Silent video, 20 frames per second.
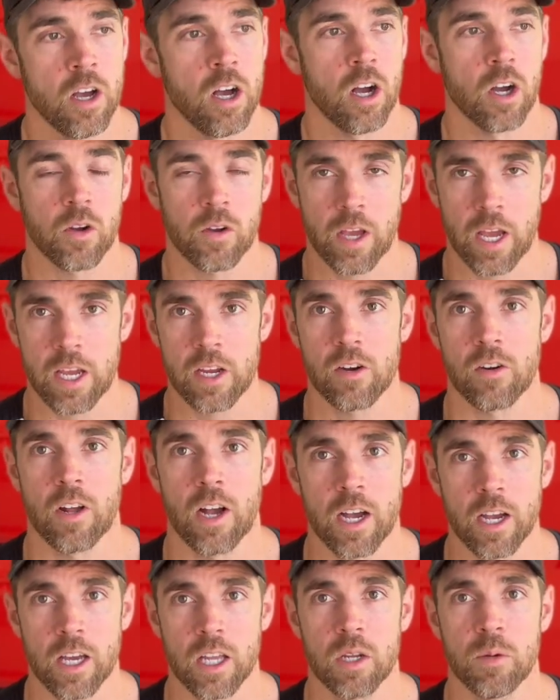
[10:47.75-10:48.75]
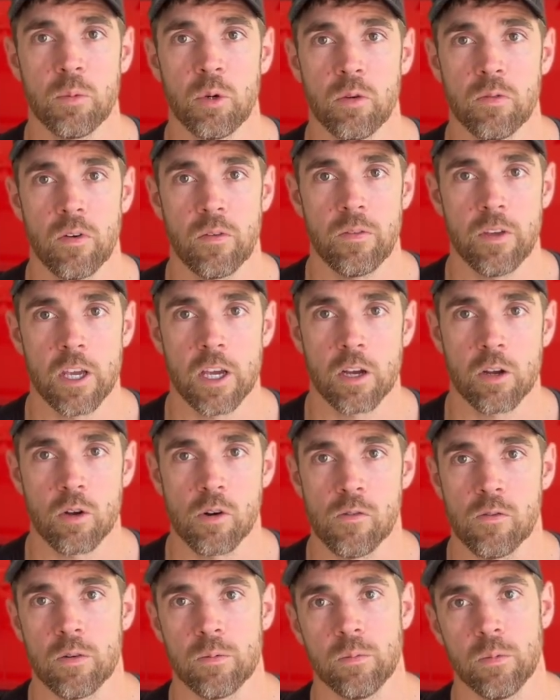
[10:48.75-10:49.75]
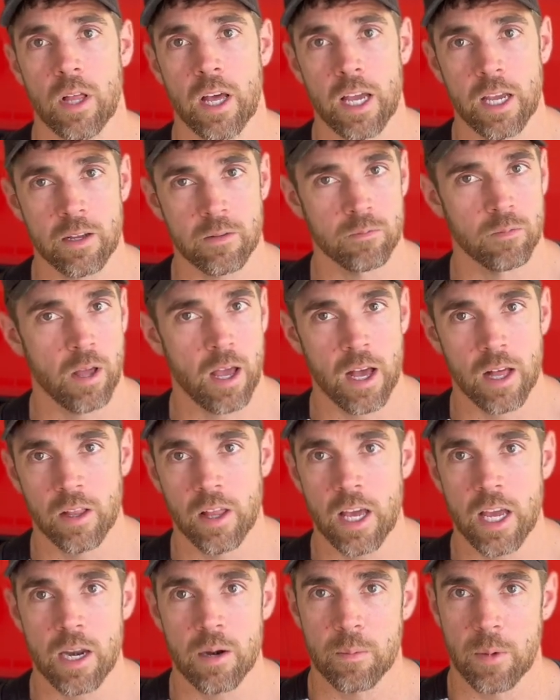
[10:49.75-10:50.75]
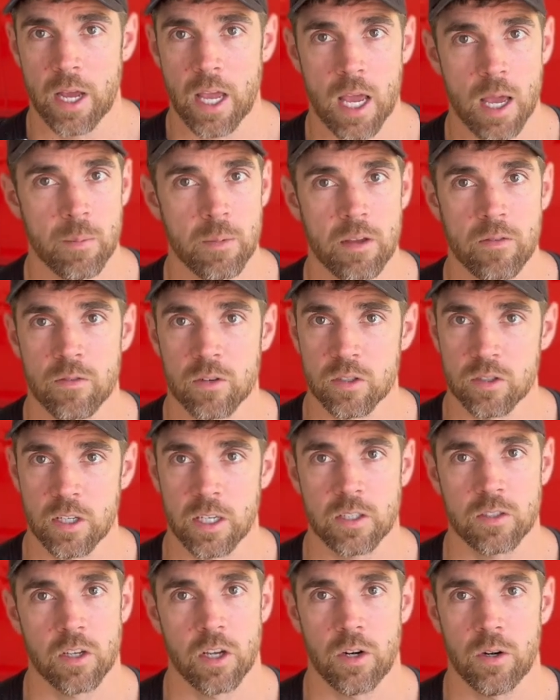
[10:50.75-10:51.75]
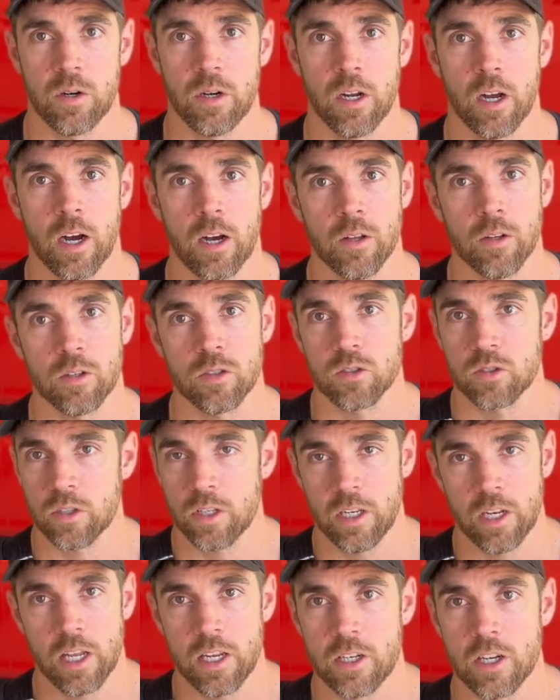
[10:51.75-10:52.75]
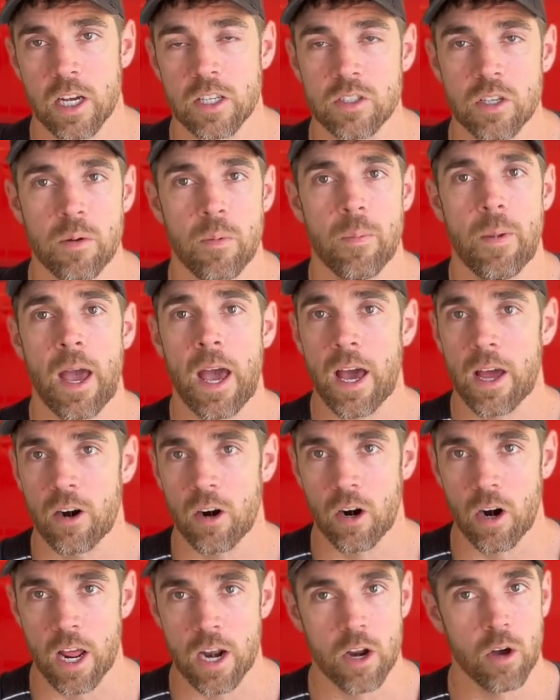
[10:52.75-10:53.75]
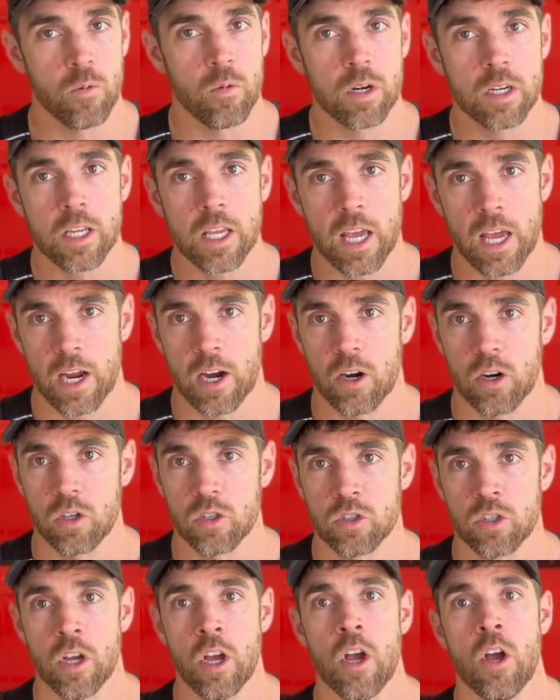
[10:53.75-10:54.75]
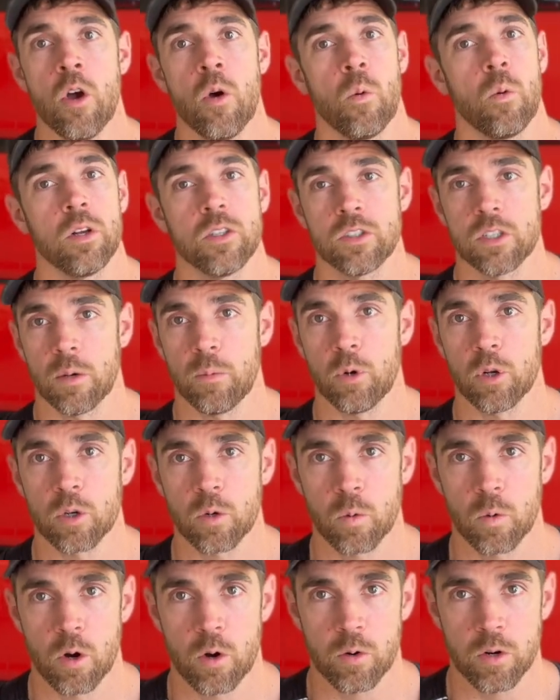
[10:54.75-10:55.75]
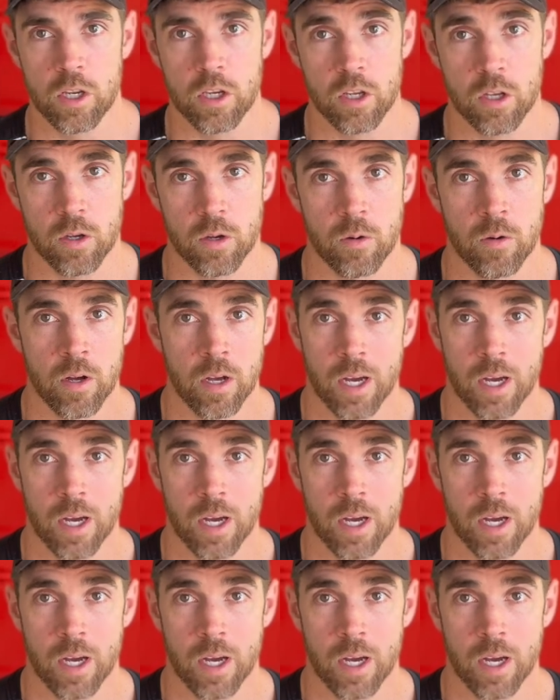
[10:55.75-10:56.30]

Okay, you're not gonna move a vehicle from like LA to Miami for $600. It doesn't matter, and no one cares what someone quoted you.